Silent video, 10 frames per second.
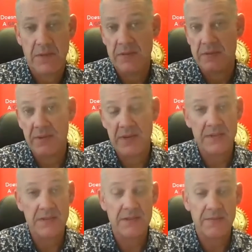Maybe it's
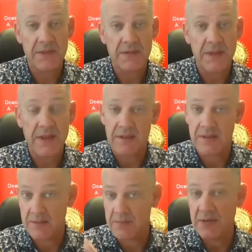because it's something you like
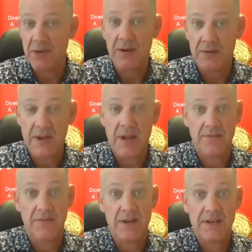my daughter now,
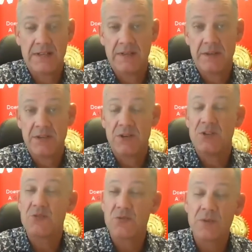finding something
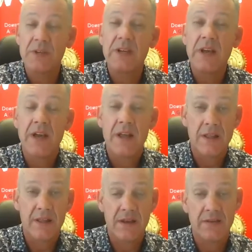she truly
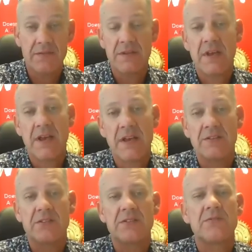loves
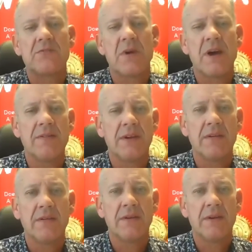and is thriving.